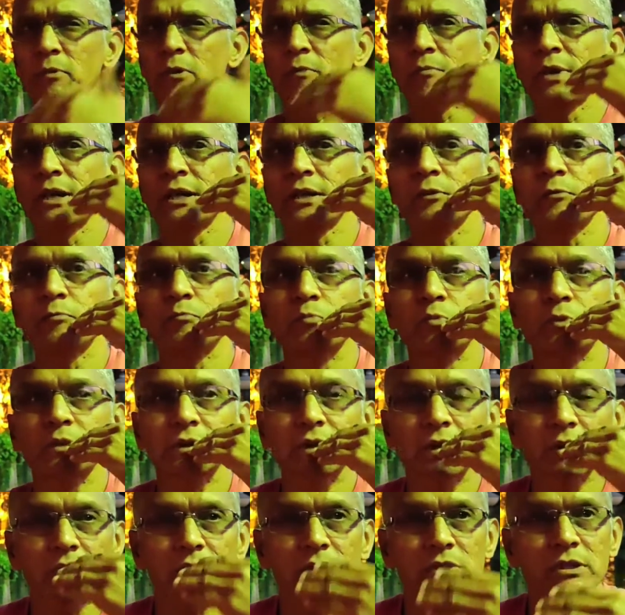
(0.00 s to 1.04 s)
moment you put
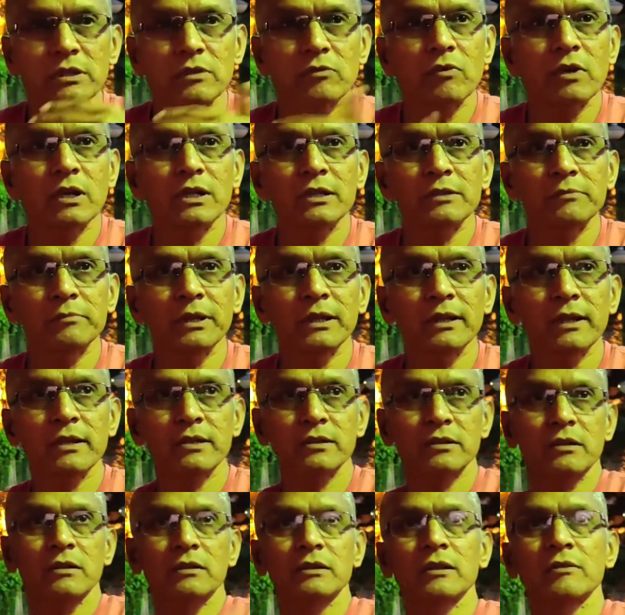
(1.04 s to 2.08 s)
the question, what is my
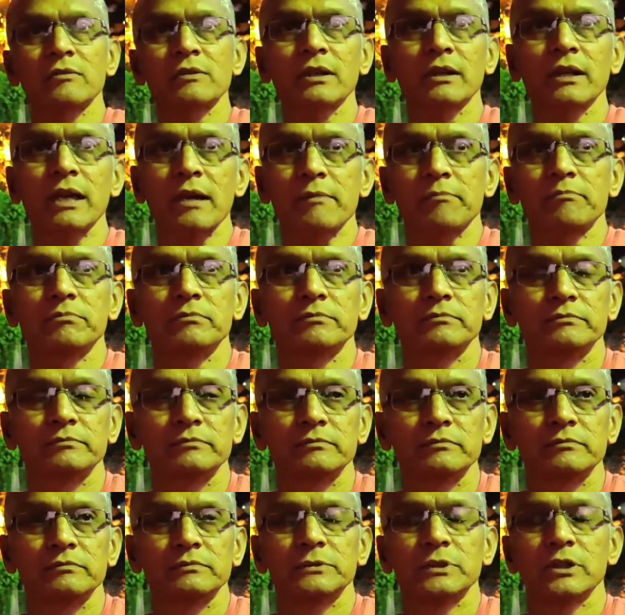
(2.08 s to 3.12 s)
next thought, there was a gap.
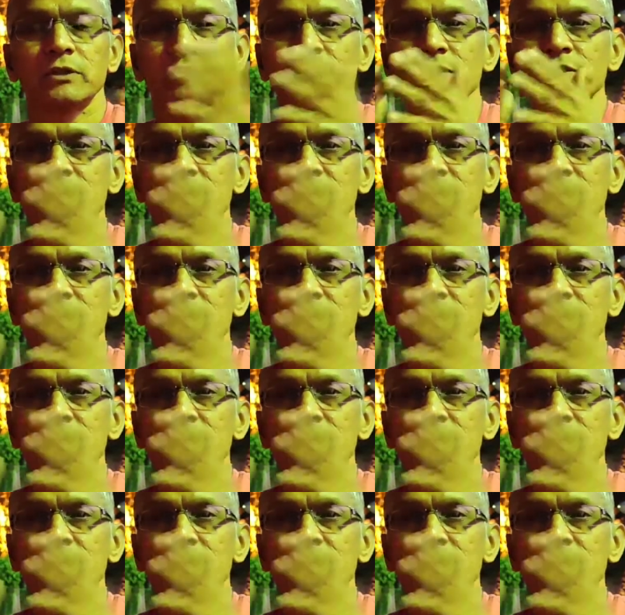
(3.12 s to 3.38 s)
There was a